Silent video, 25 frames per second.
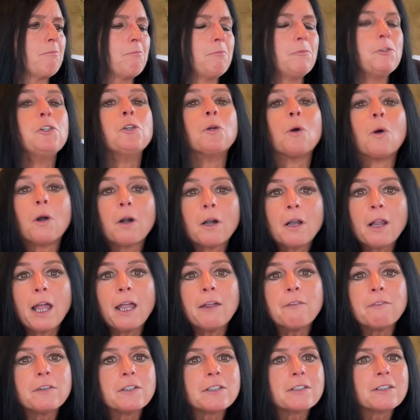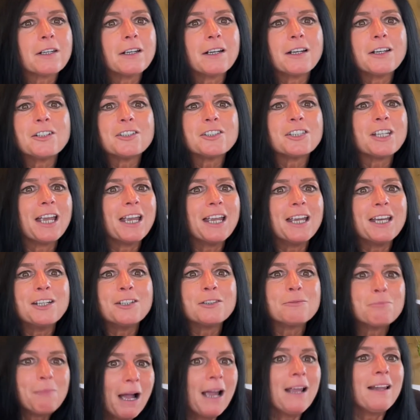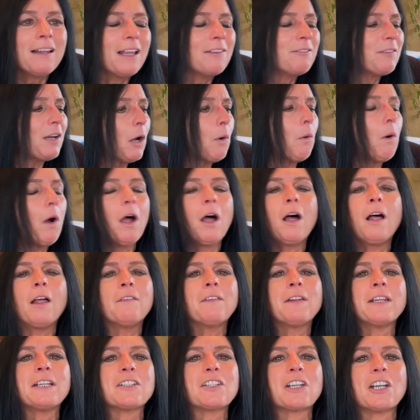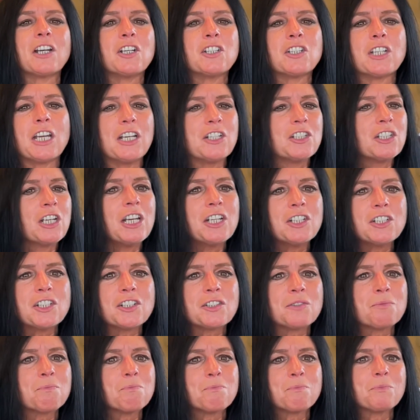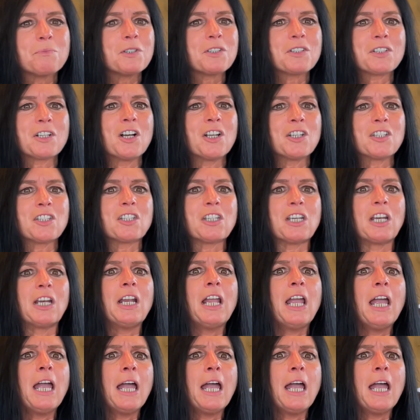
Your life is going to change. My life, everything's going to change. Change is constant.